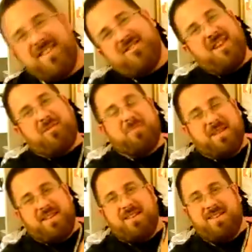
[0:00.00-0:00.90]
and
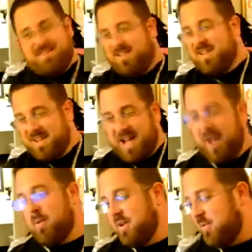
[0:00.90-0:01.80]
gentlemen?
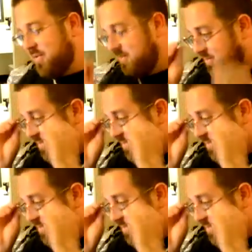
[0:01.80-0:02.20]
How are we doing?